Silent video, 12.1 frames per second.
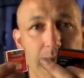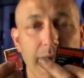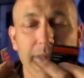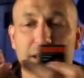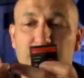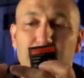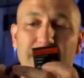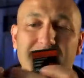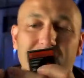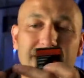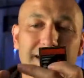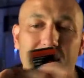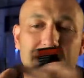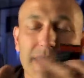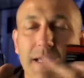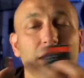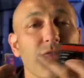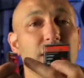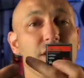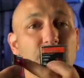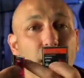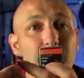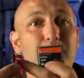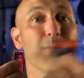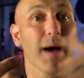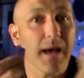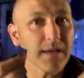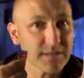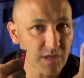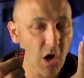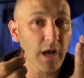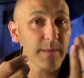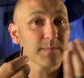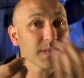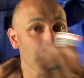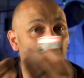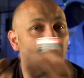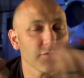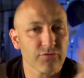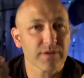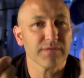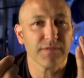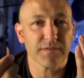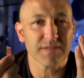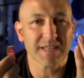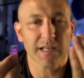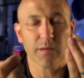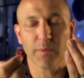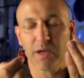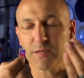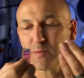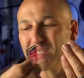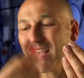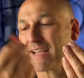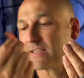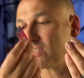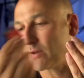And it's basically the number times 150 kilobytes per second.